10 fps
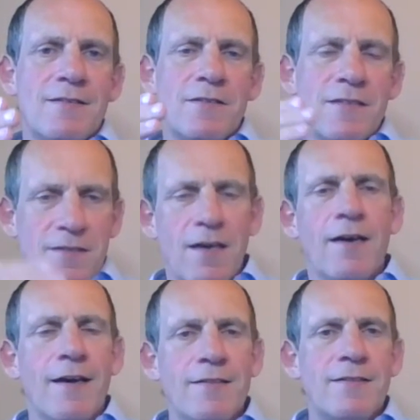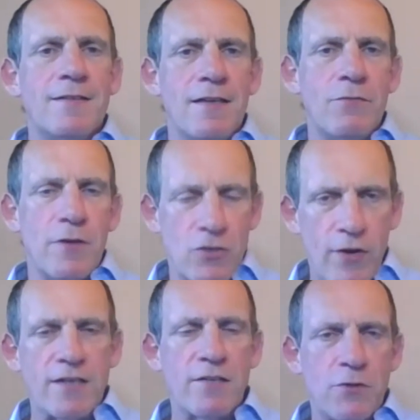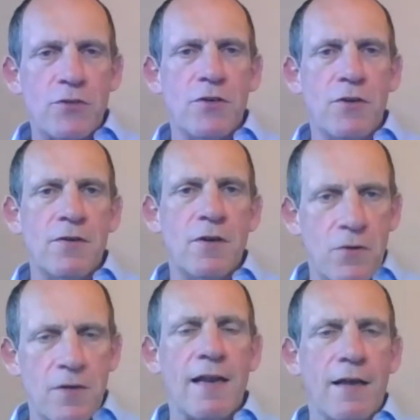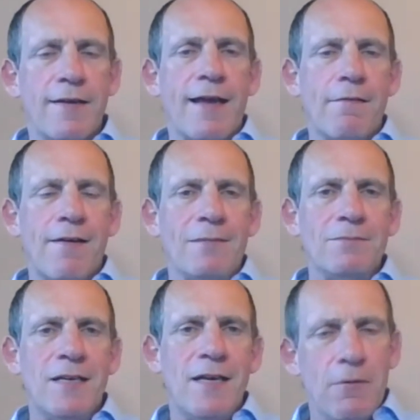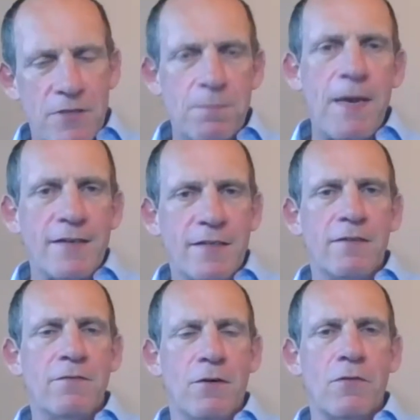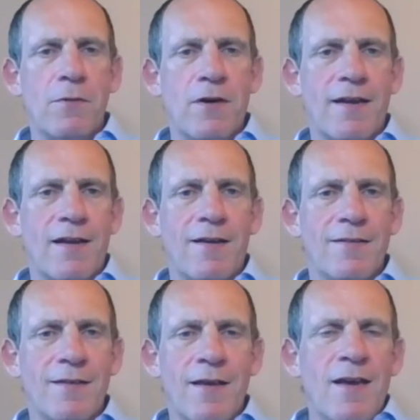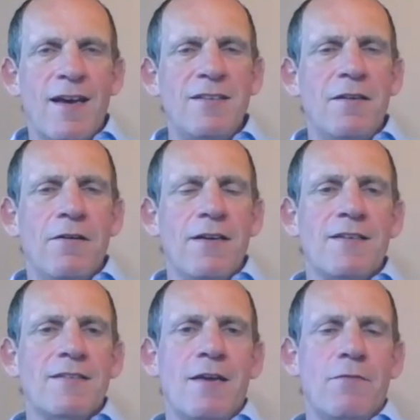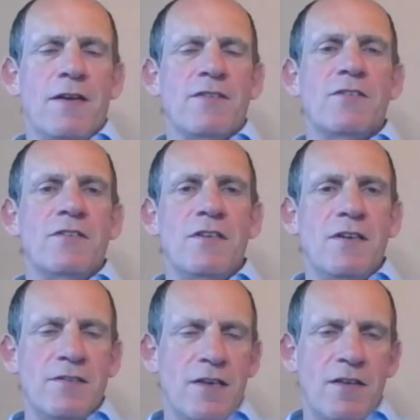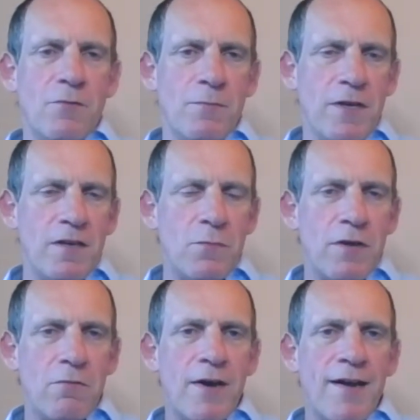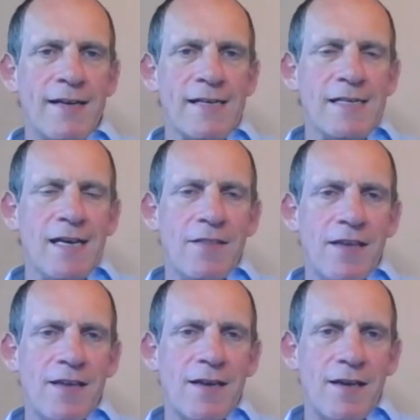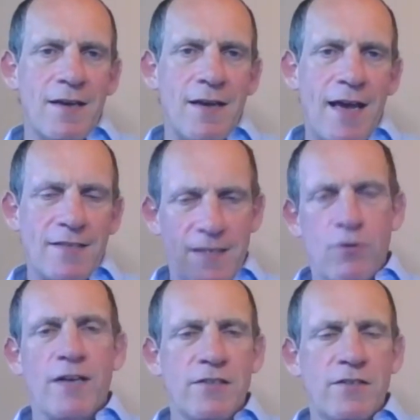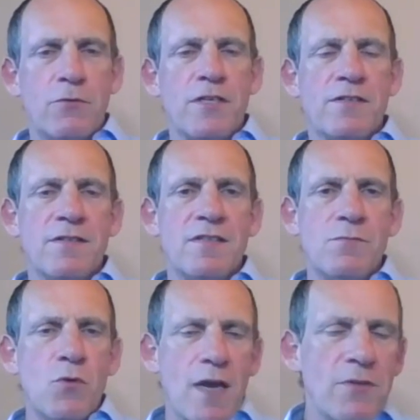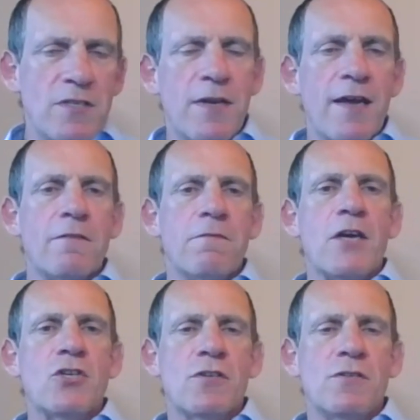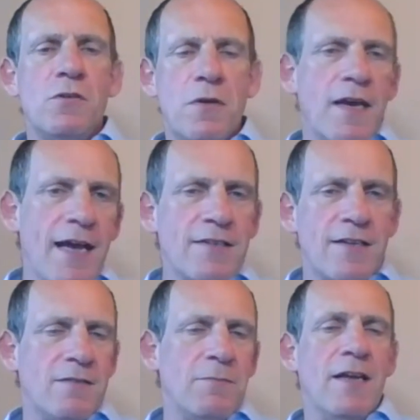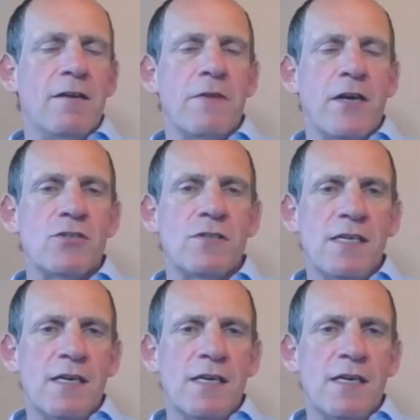of desire to deliver an attractive return, a good client outcome, irrespective of the market clients. And, you know, as I say, for the last 30 years, I think we've been in a period where I think asset prices have risen, small companies have been out of fashion, UK assets have been out of fashion.